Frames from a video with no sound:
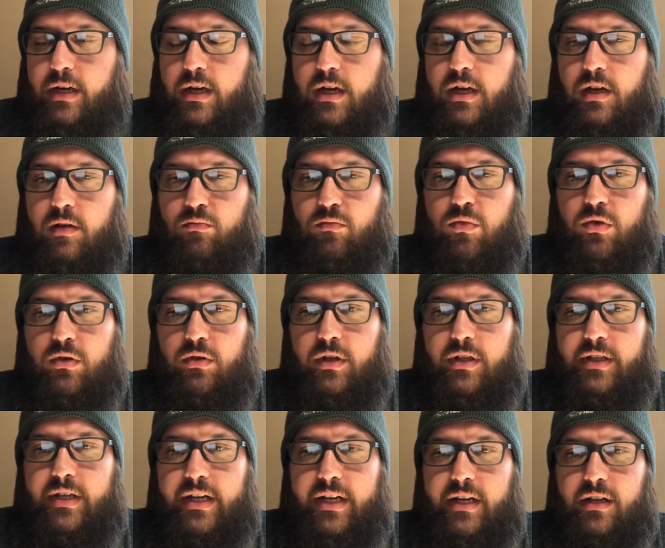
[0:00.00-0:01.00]
Um, we're going
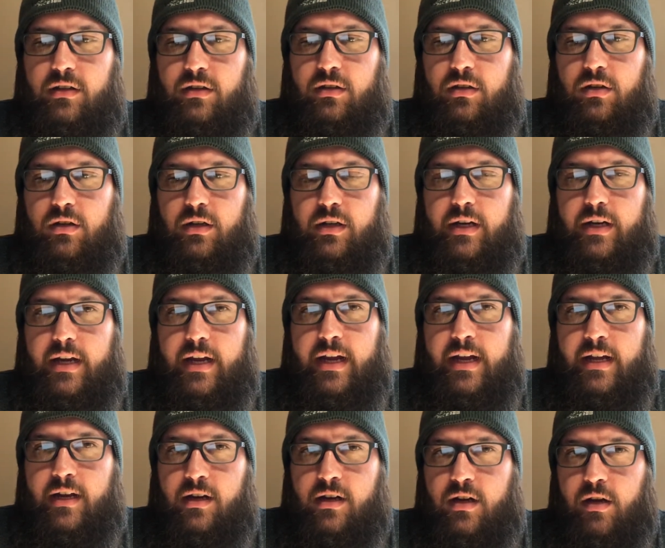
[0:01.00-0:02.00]
to take a look
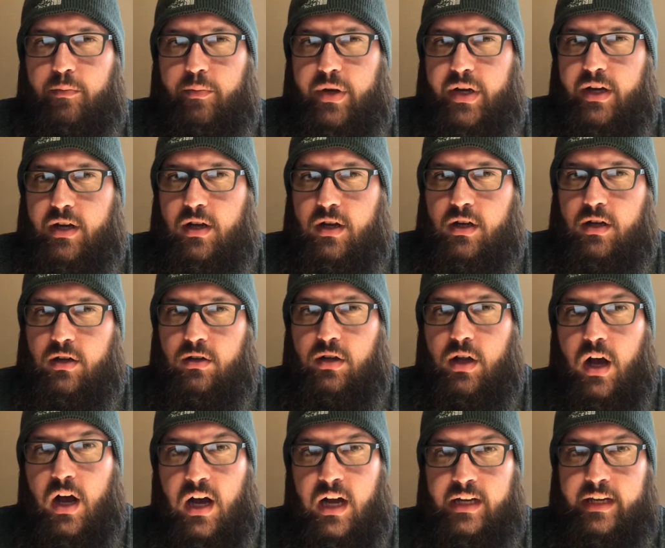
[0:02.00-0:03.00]
at a company called
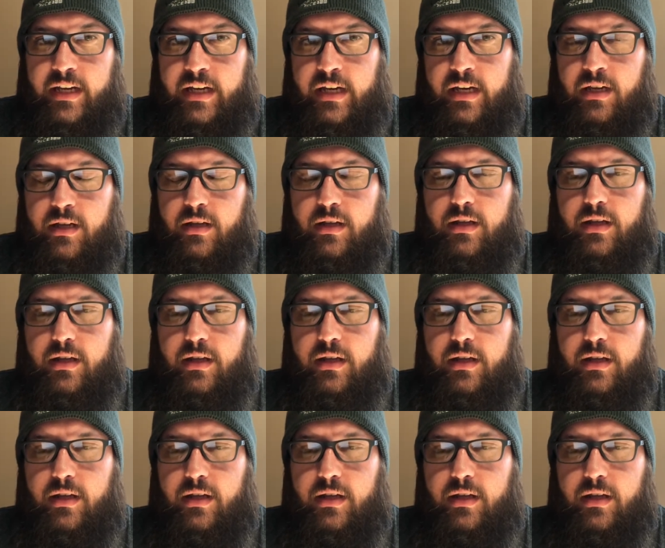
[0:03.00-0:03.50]
Aukey